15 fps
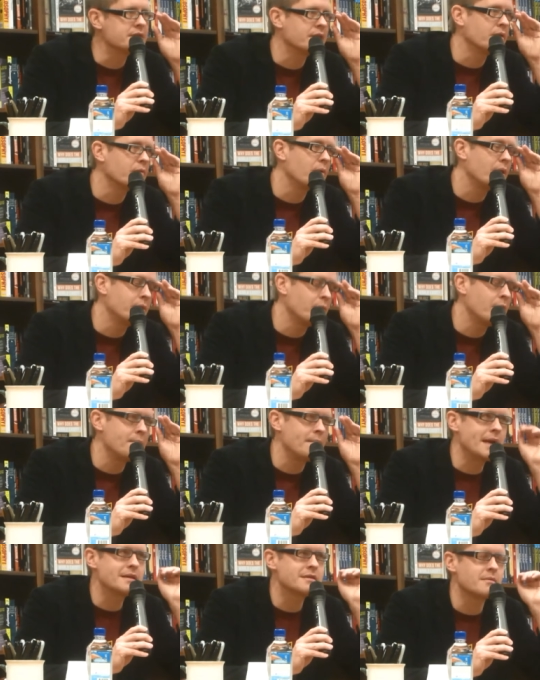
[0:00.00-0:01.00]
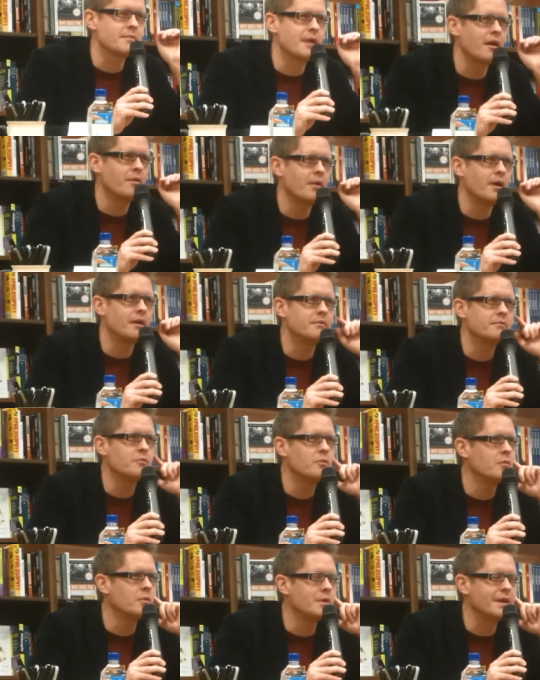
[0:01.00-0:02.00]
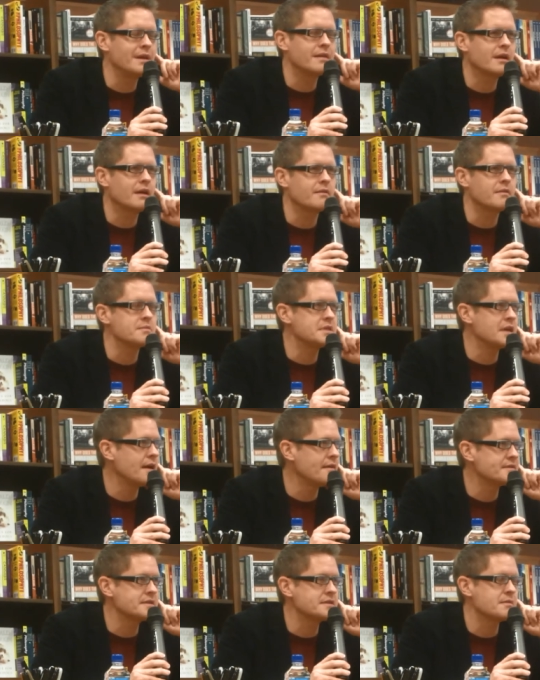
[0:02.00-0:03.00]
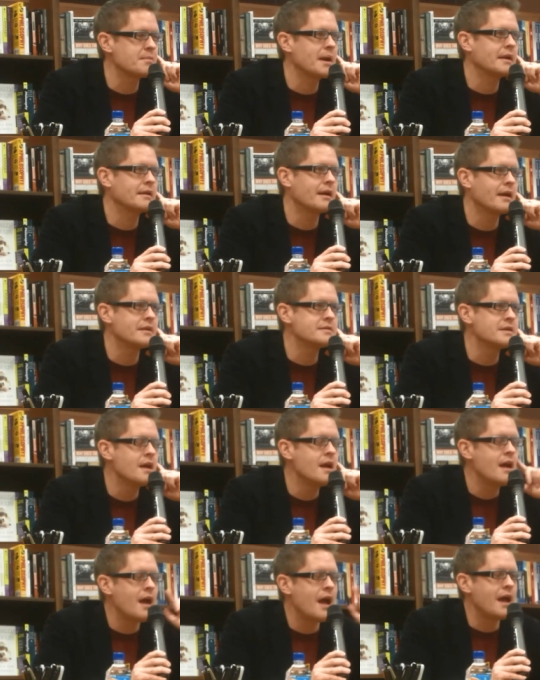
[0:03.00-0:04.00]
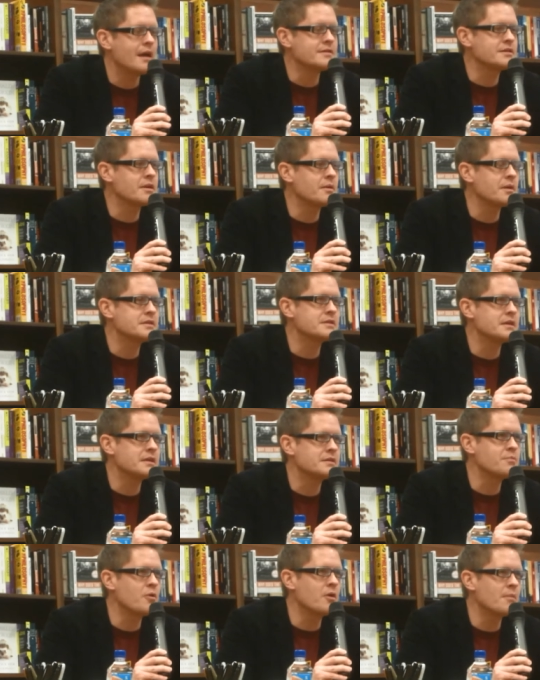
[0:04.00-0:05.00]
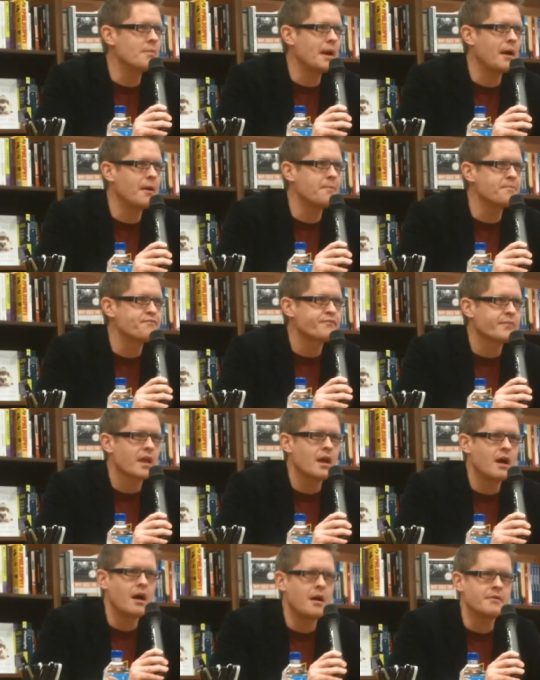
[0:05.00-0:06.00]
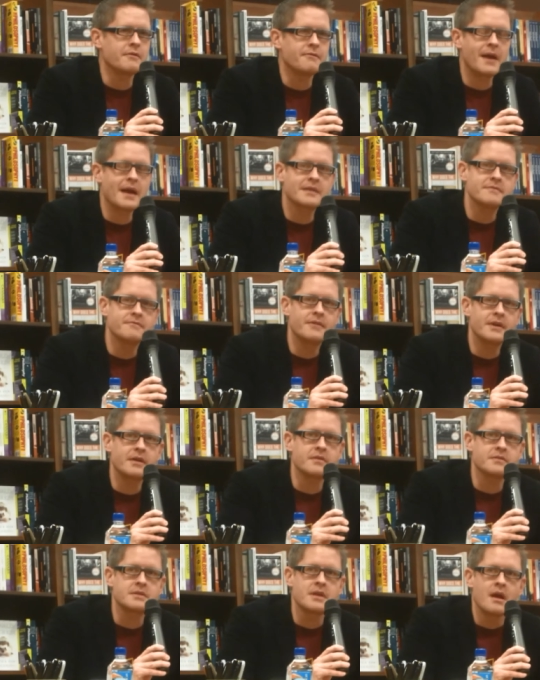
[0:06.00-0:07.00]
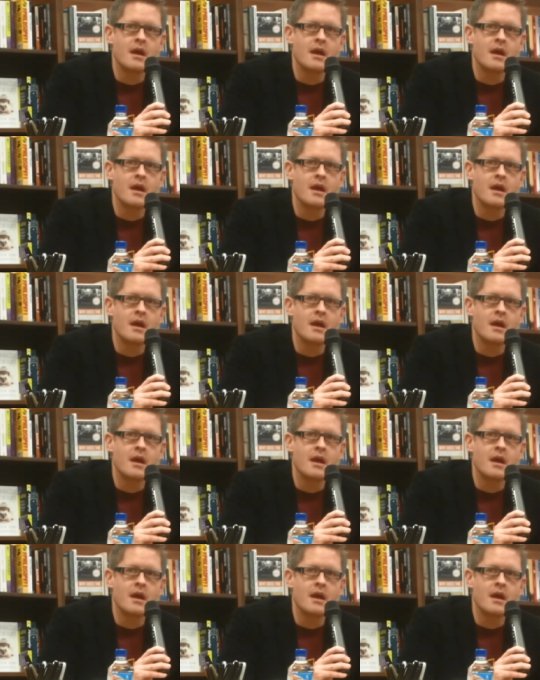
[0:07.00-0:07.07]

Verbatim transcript: You know, what what makes them that way? Would they think of themselves as the bad guys? And so it's it's more about uh, the facts and figures.